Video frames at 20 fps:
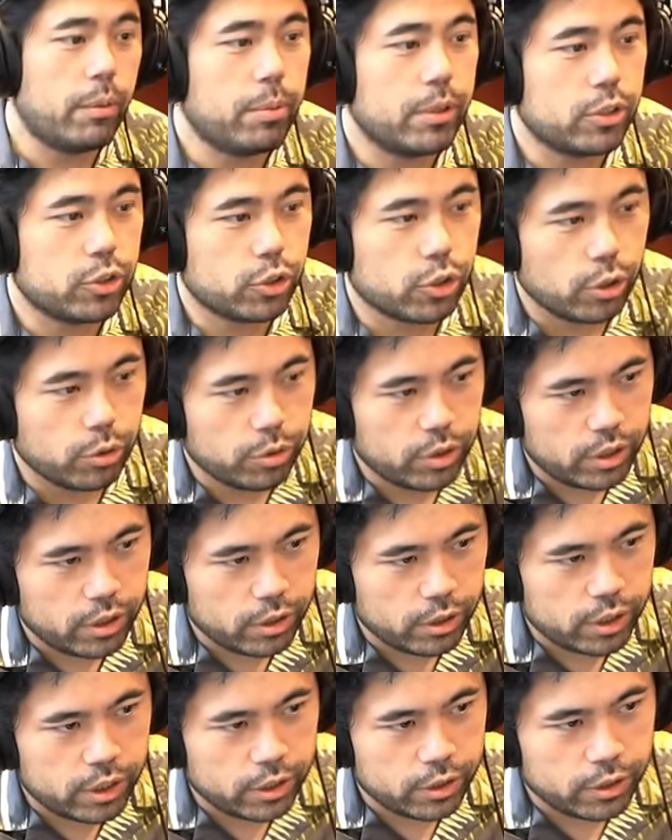I just go
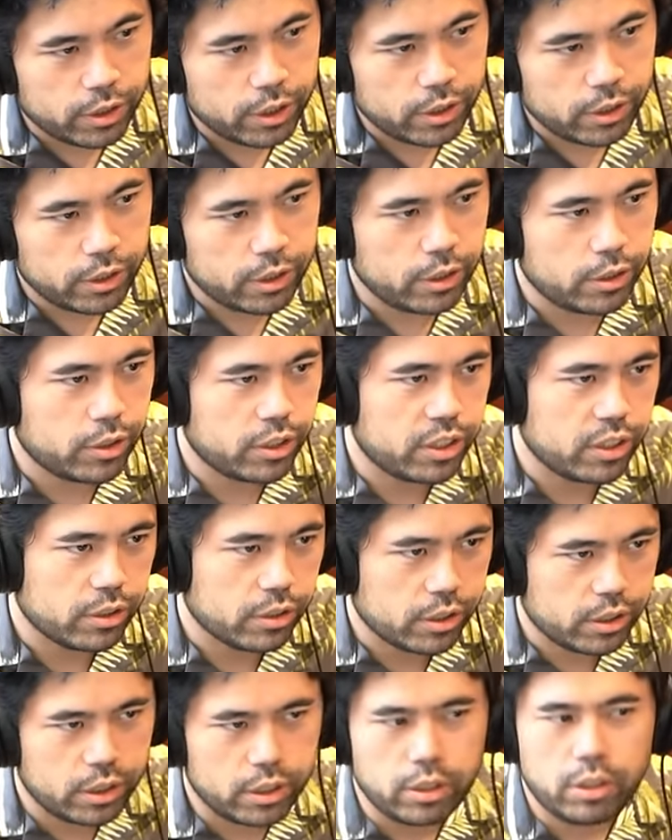here, here, here, here, here,
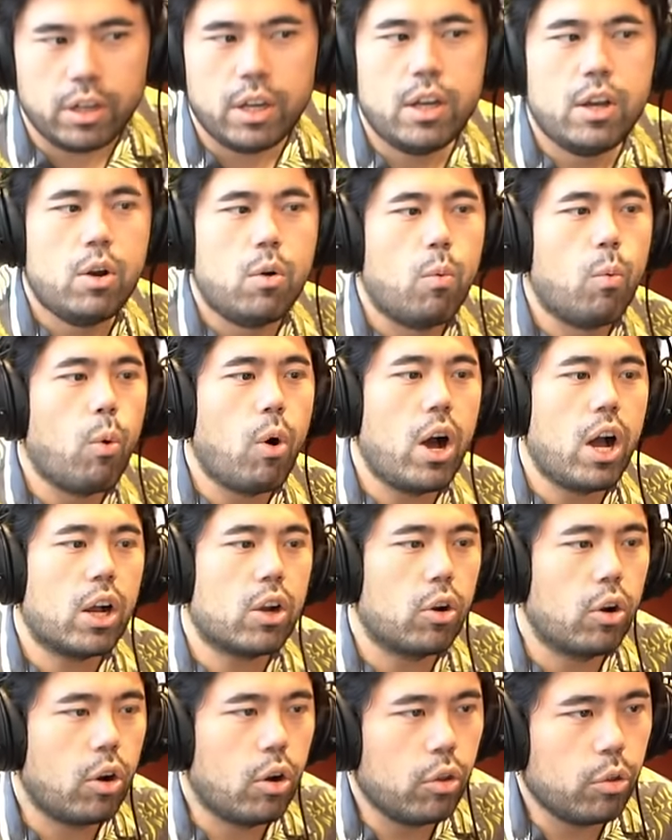here. Walk
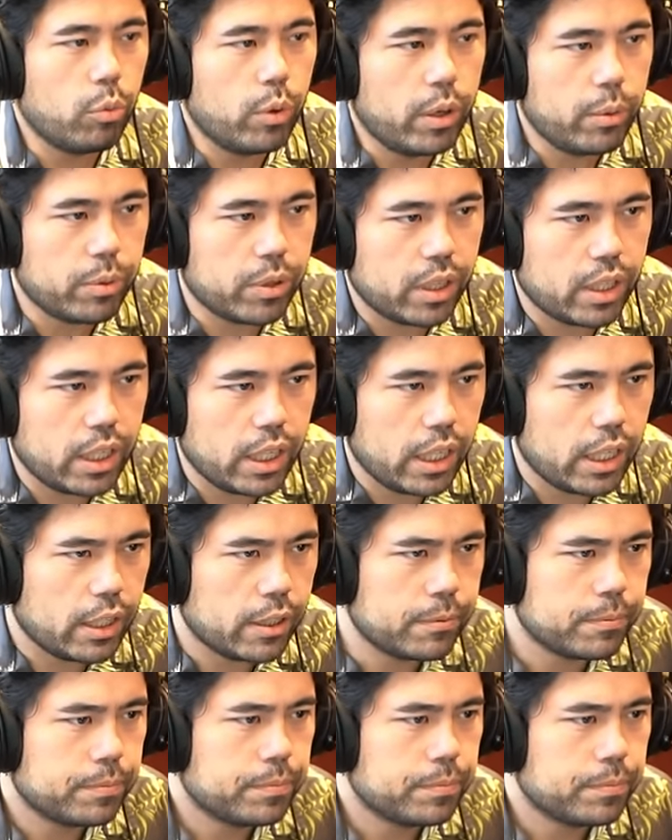all the way with the king